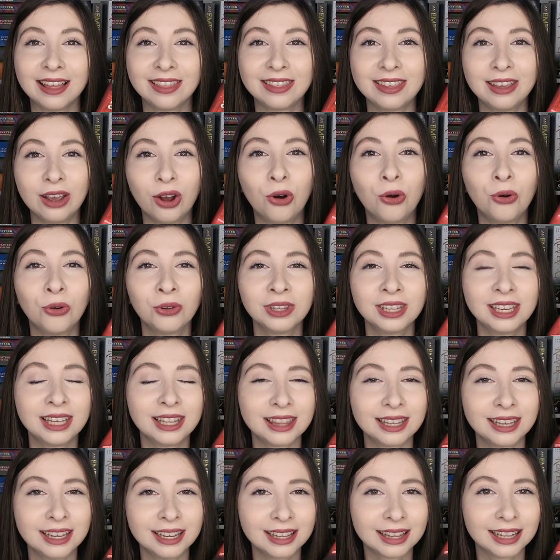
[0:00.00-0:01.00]
The
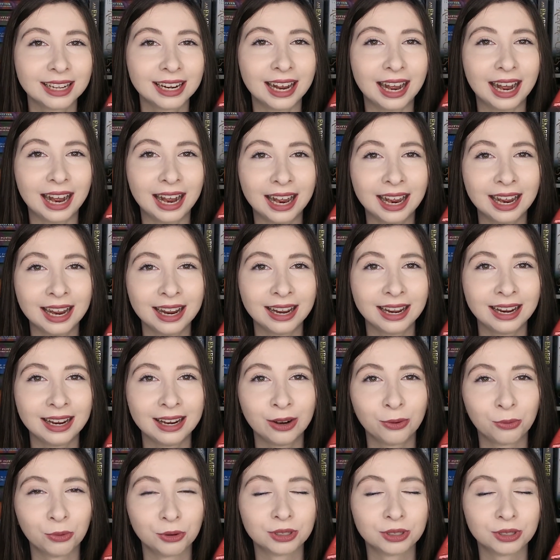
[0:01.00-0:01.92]
only thing that I